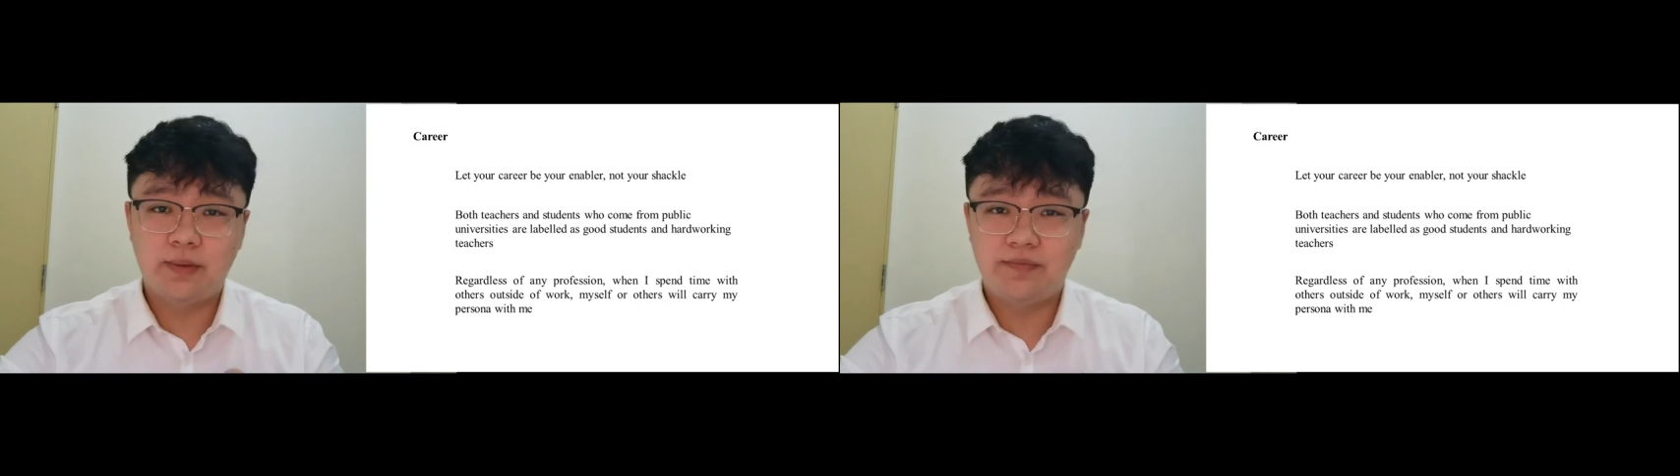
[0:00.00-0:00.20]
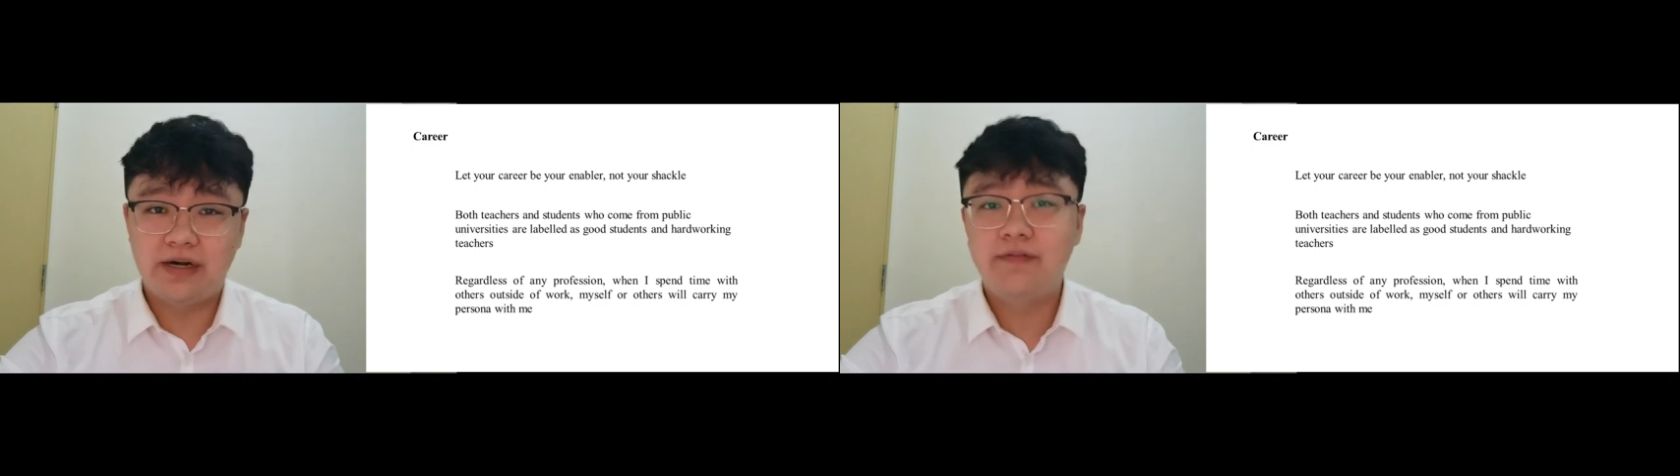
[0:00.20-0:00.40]
a
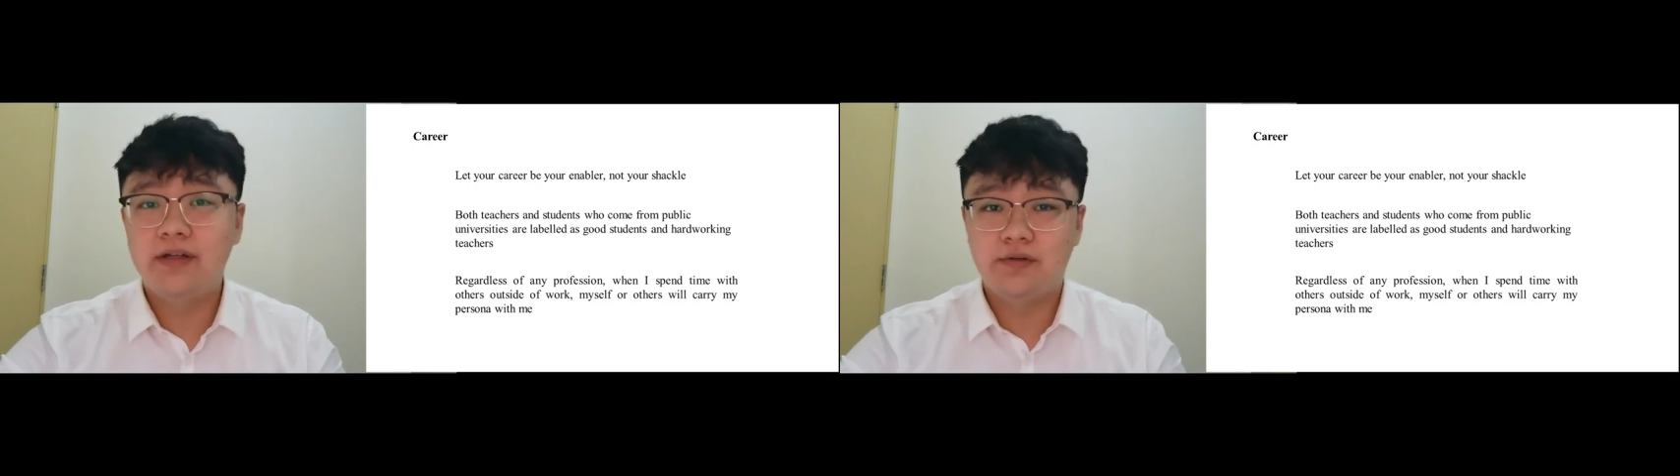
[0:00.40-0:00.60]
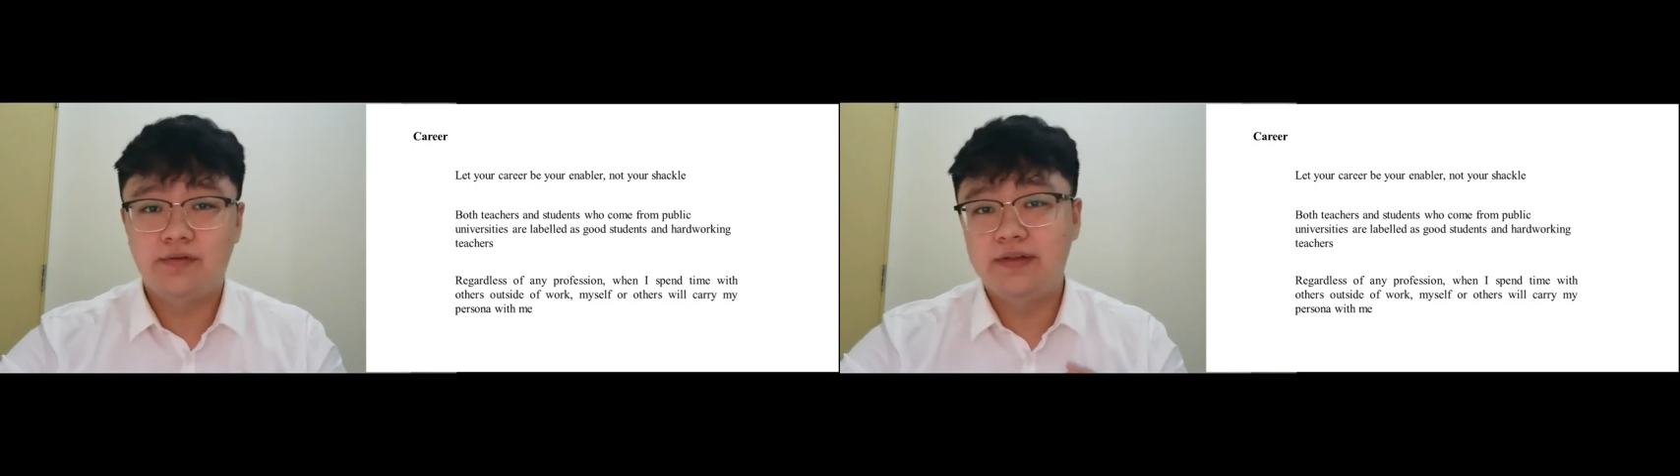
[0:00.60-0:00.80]
private
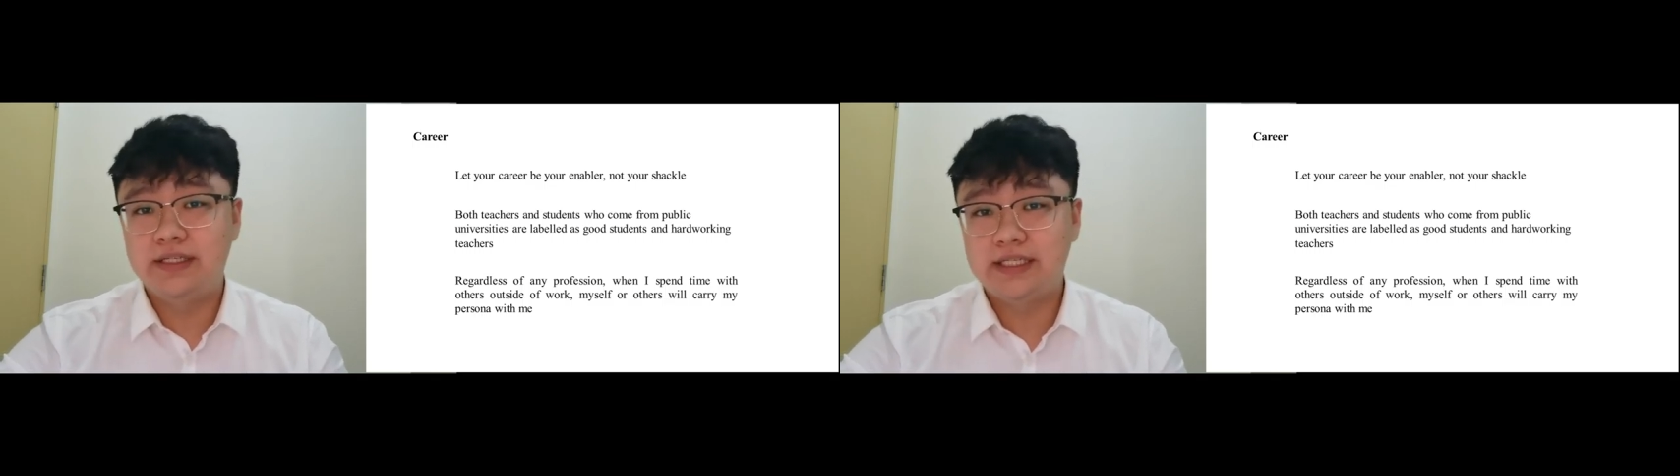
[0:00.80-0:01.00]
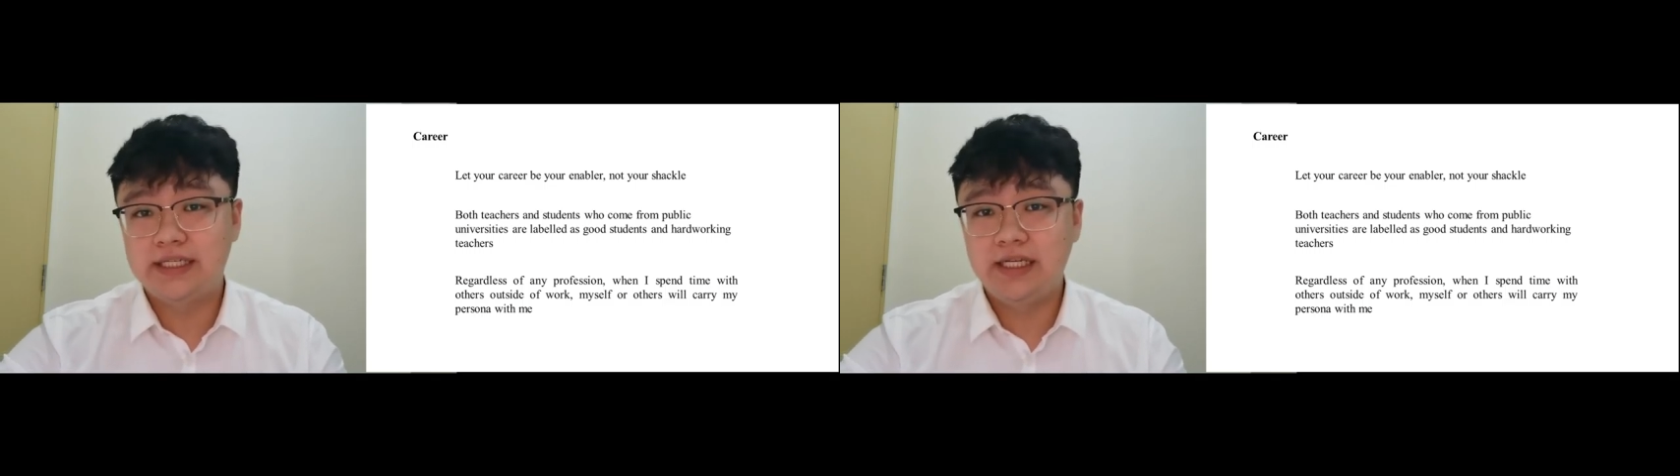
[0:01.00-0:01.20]

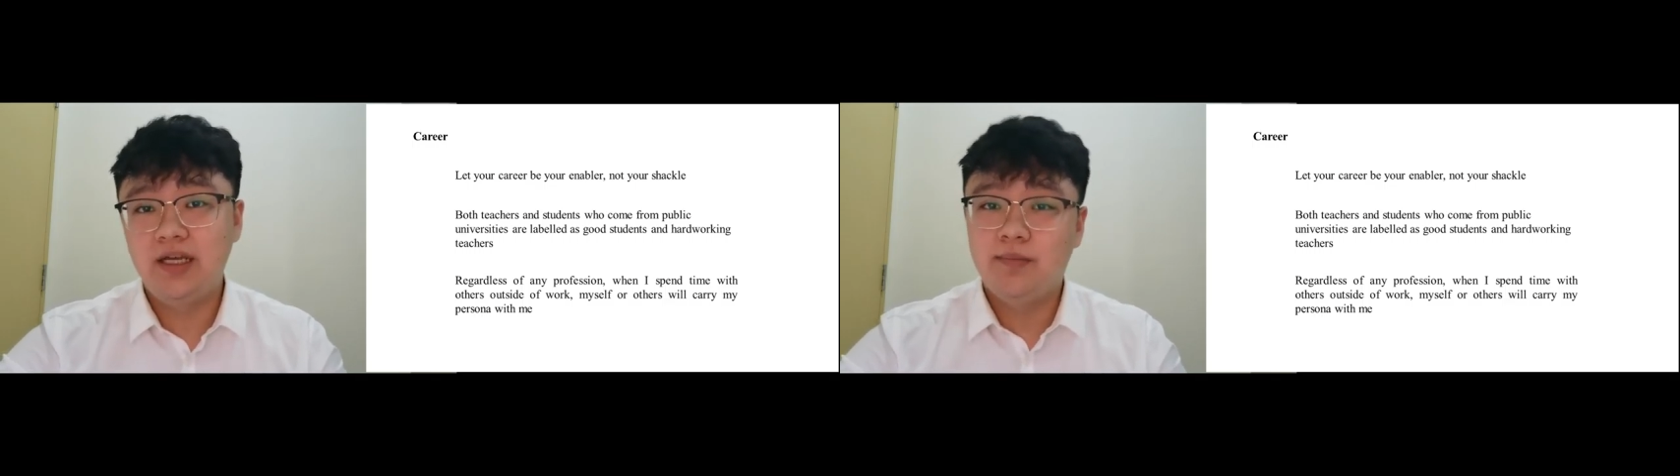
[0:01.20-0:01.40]
university,